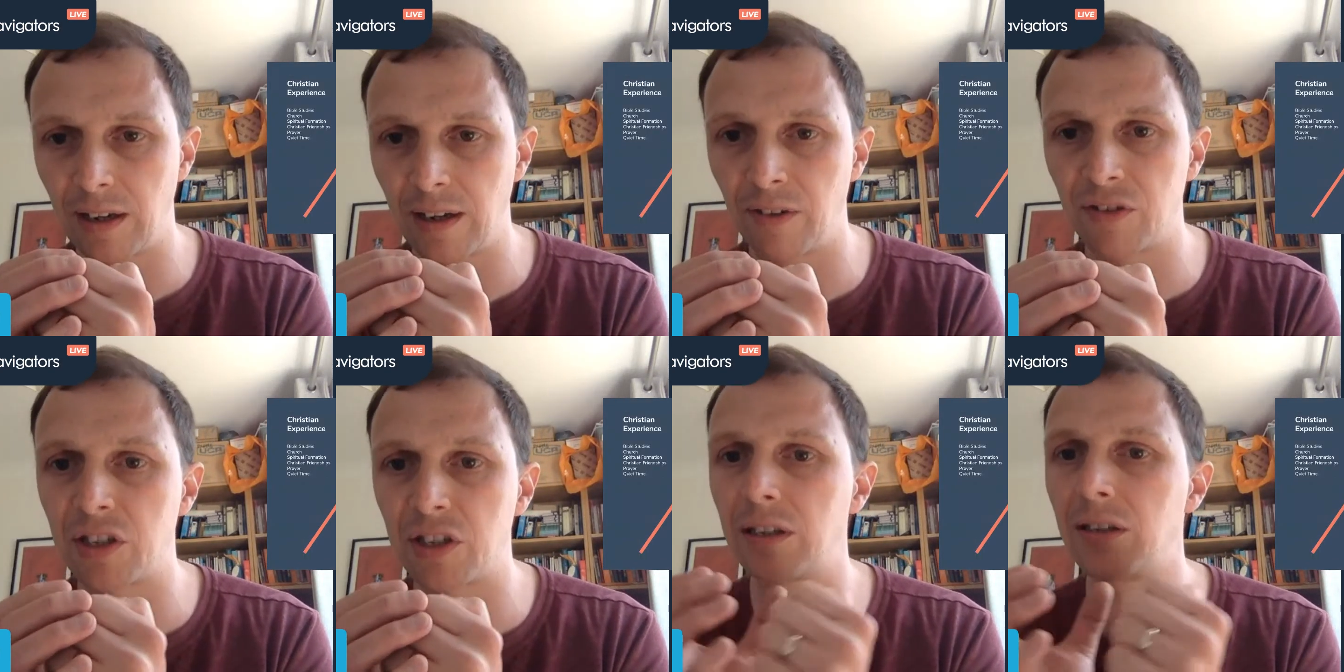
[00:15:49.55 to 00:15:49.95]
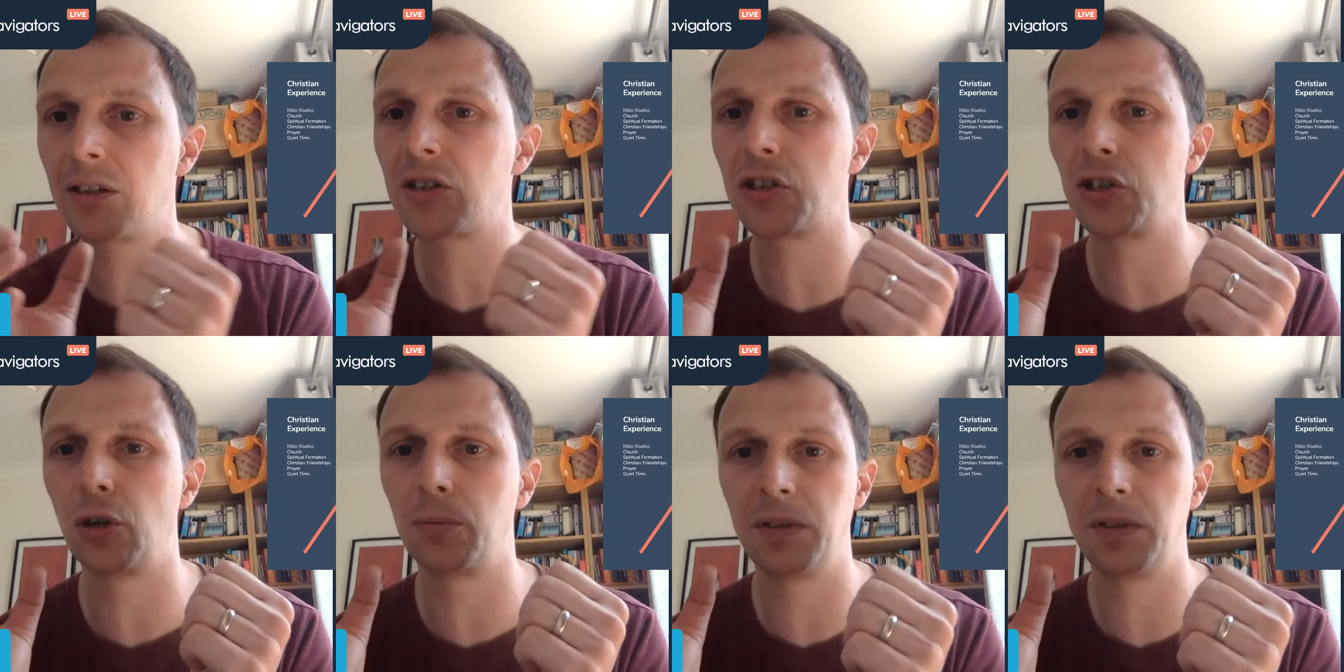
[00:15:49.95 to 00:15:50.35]
And I've seen
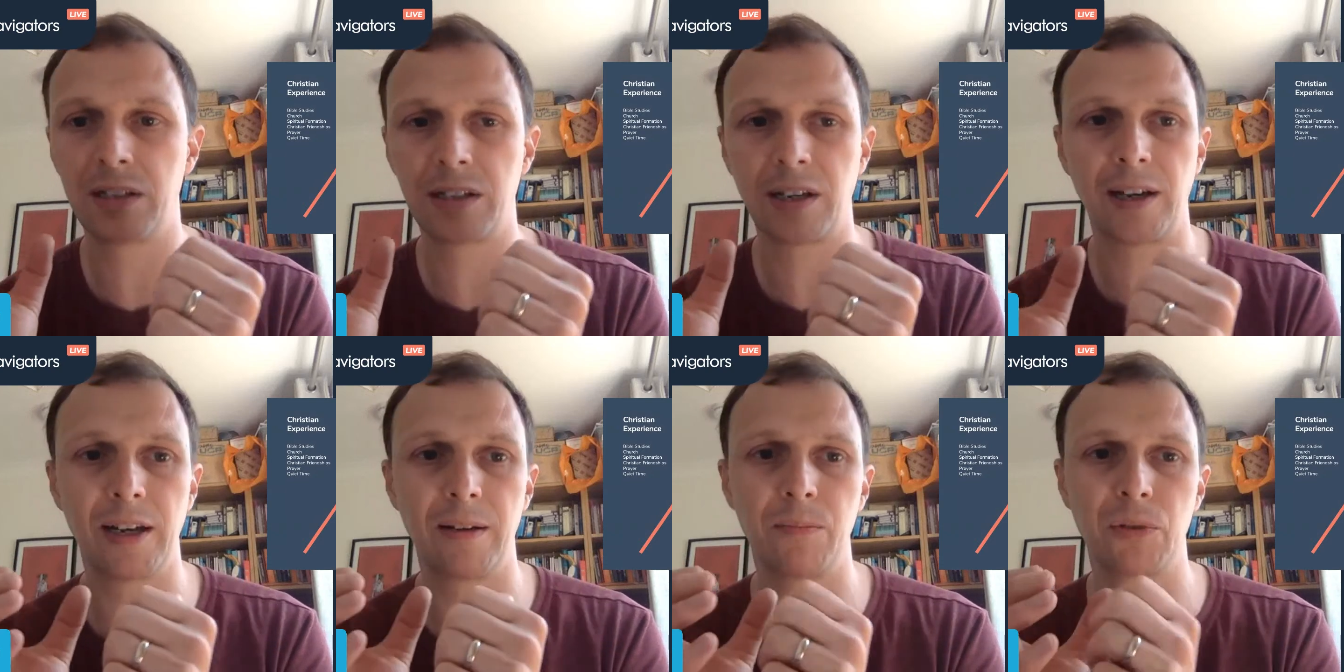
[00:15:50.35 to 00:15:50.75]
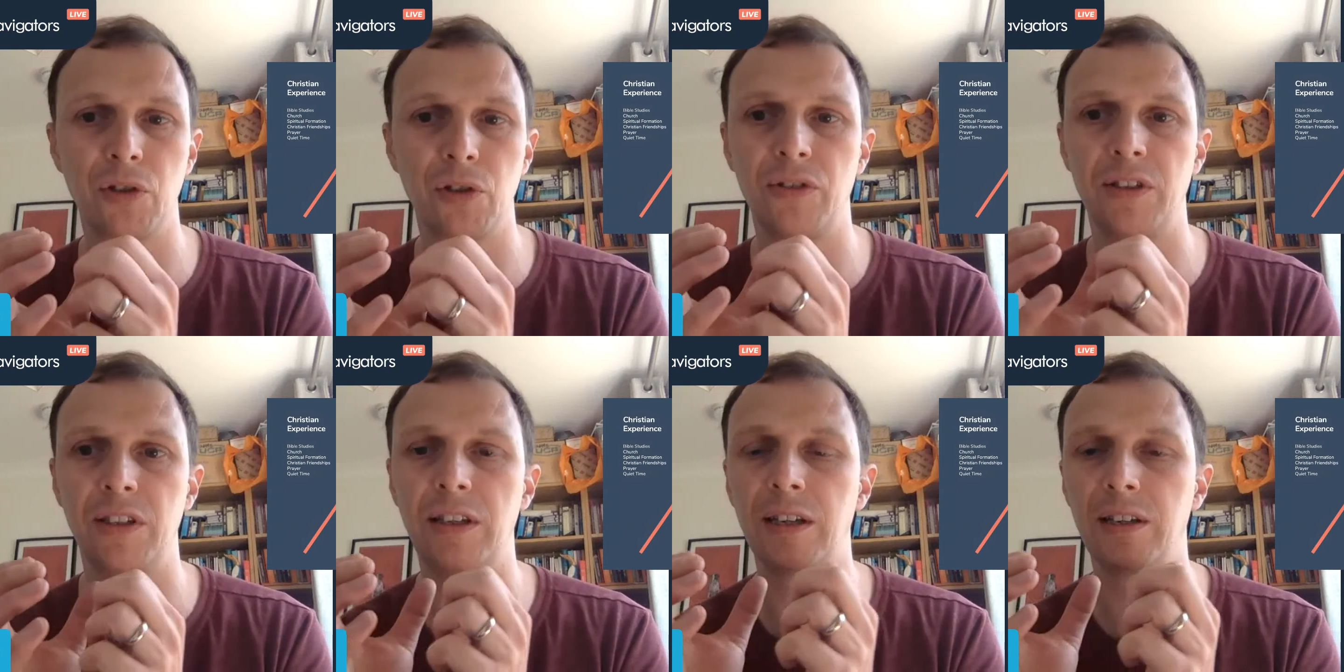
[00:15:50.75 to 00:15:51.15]
this so many times
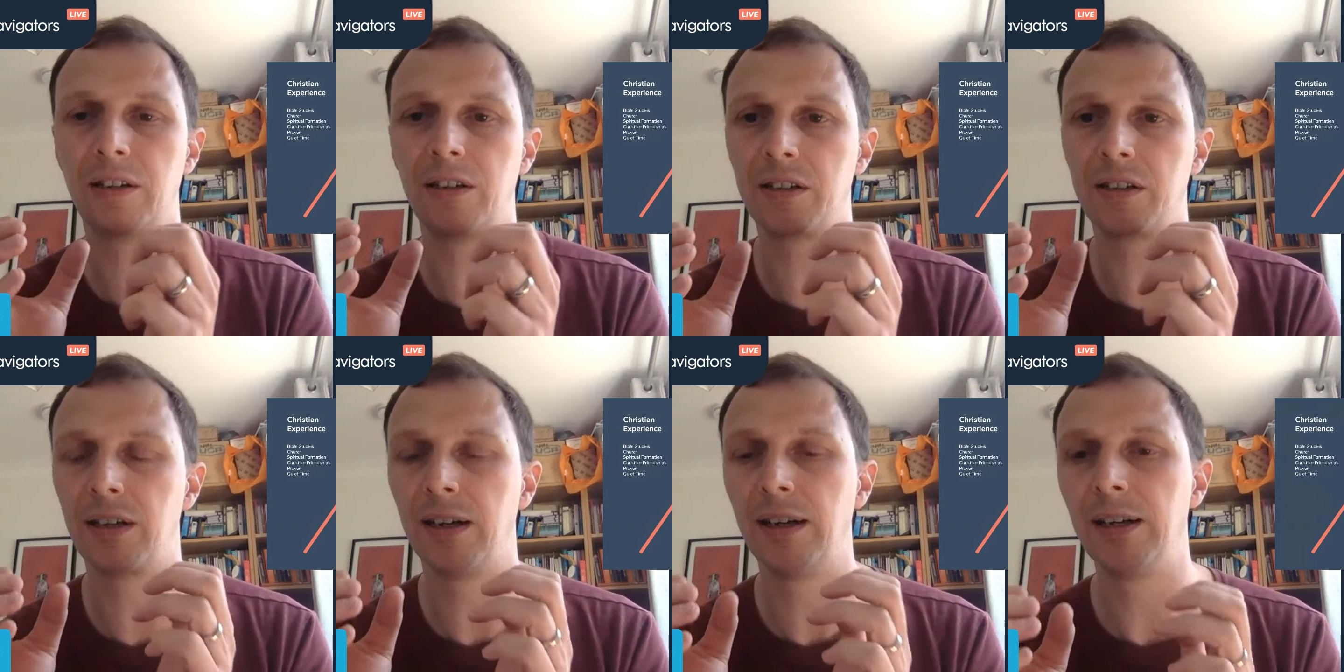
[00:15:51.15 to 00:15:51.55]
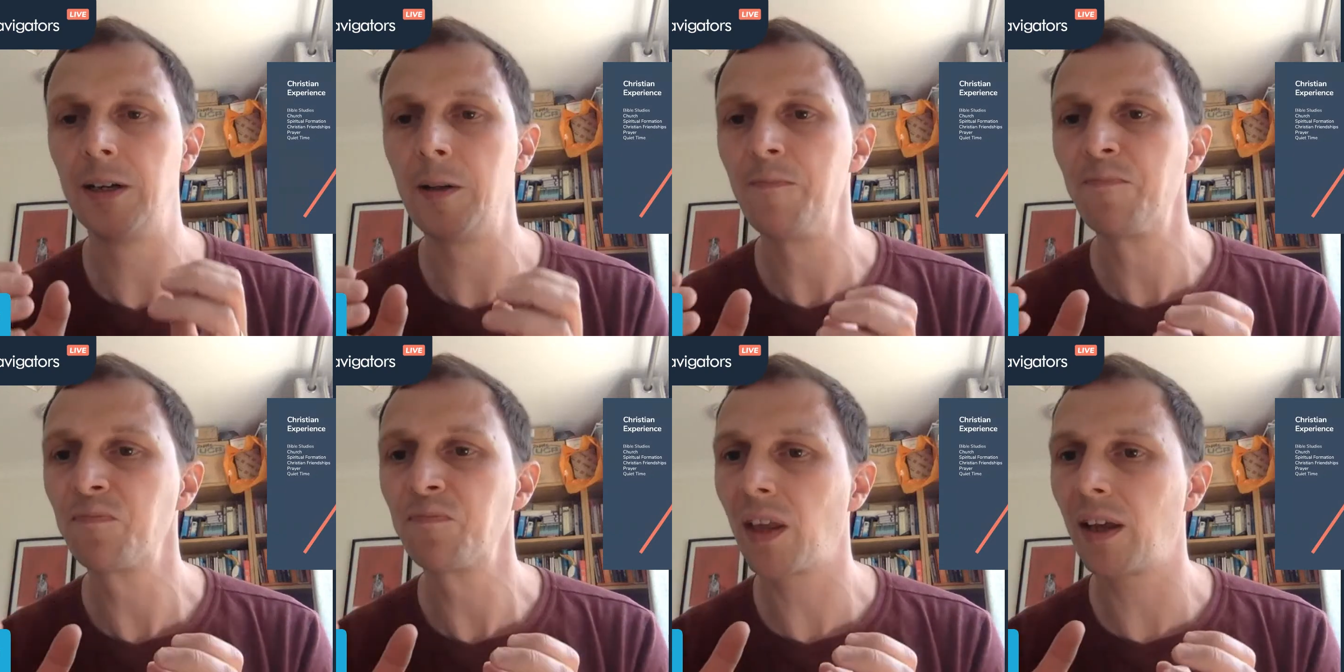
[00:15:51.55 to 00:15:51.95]
over the years,
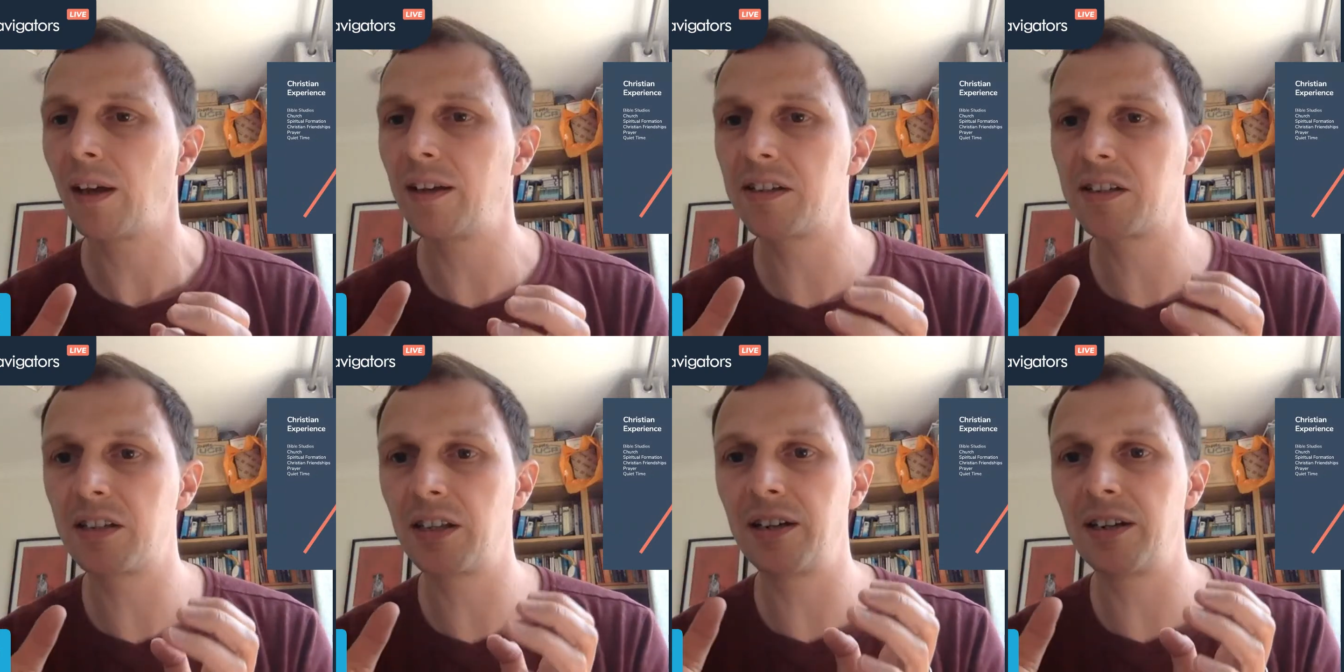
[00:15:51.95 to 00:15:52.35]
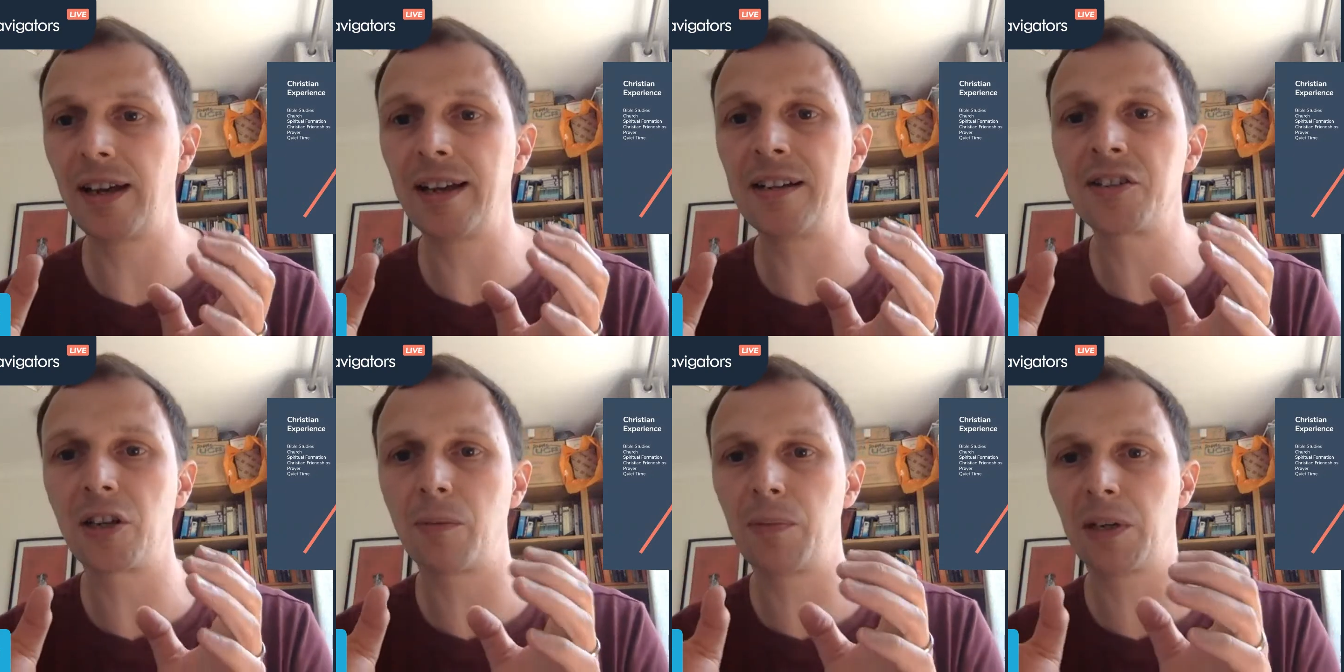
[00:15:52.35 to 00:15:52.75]
is that it
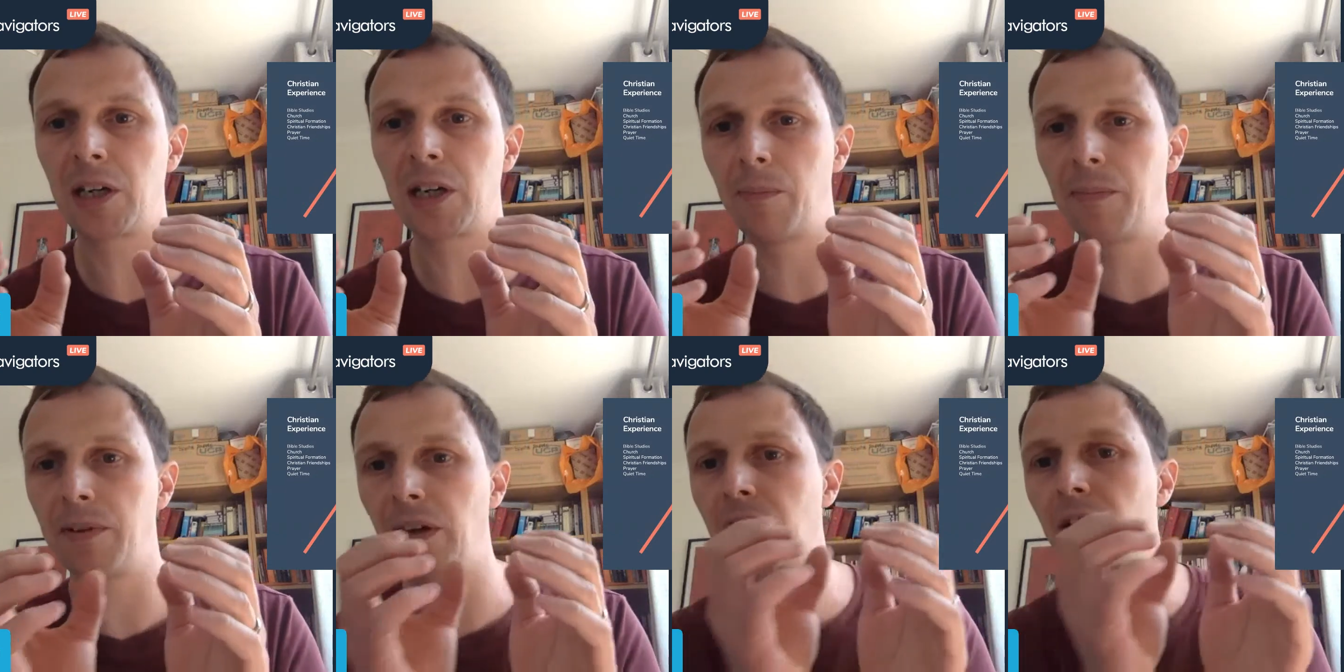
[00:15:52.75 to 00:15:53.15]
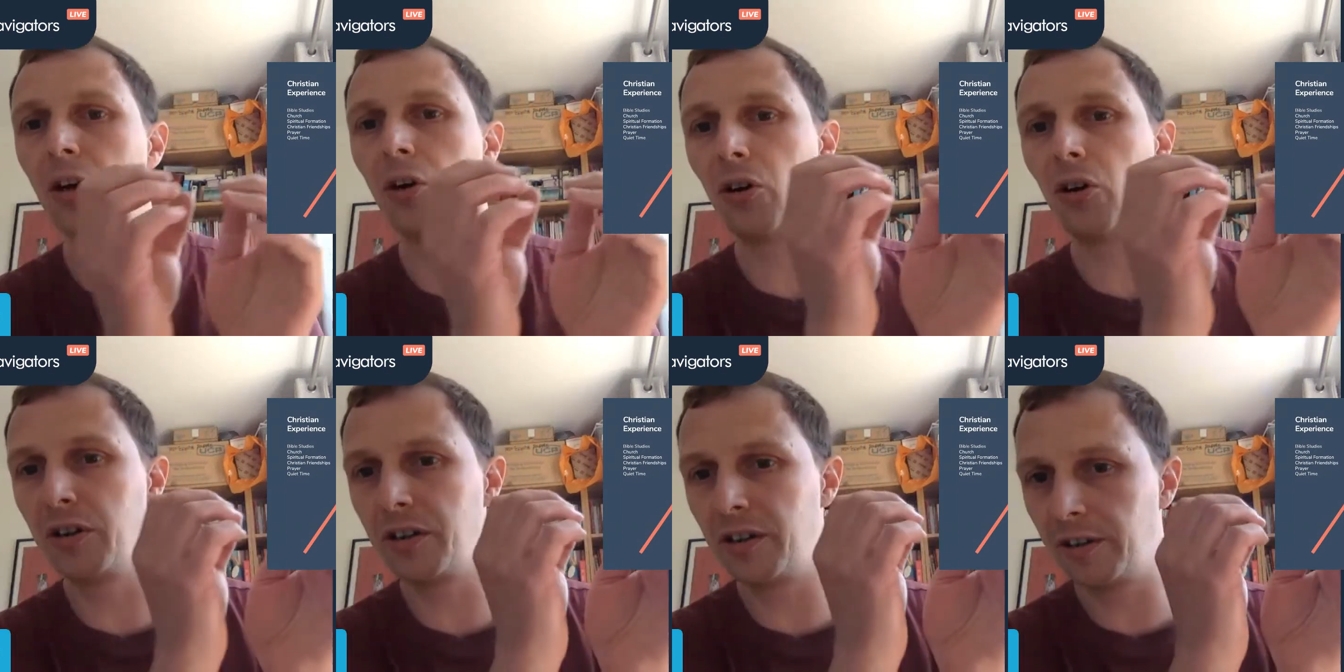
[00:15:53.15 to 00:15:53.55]
ends up becoming a
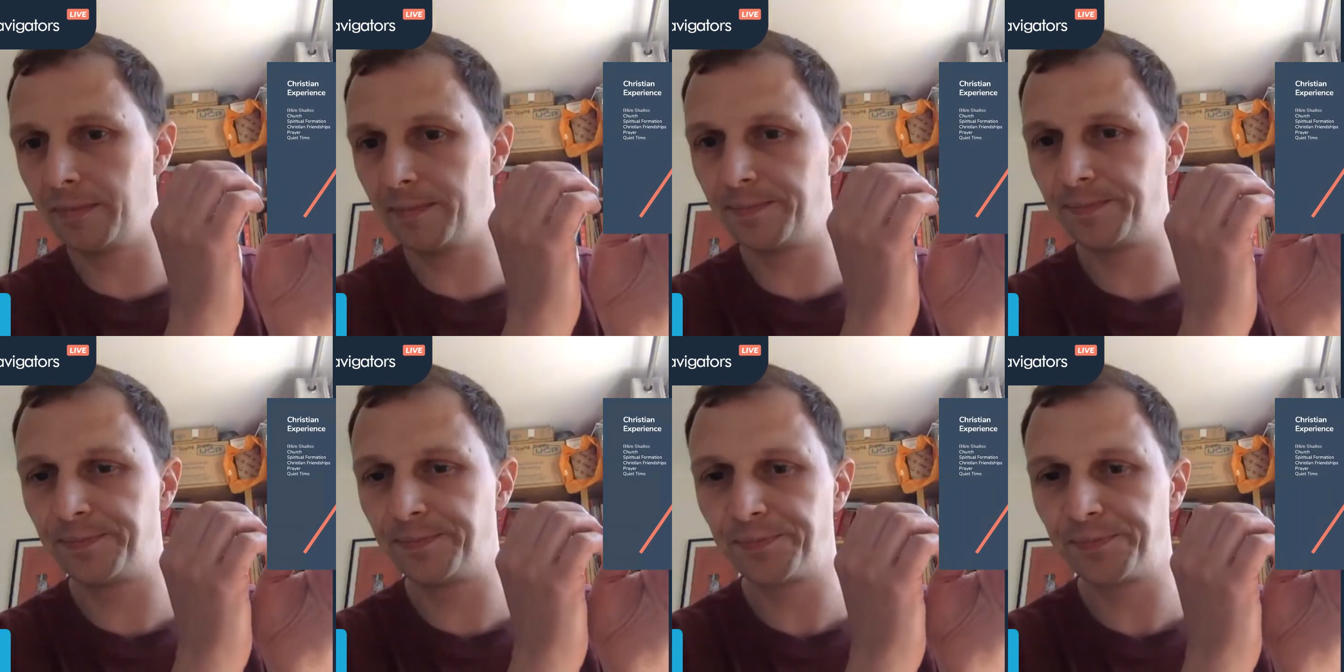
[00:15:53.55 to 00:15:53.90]
corner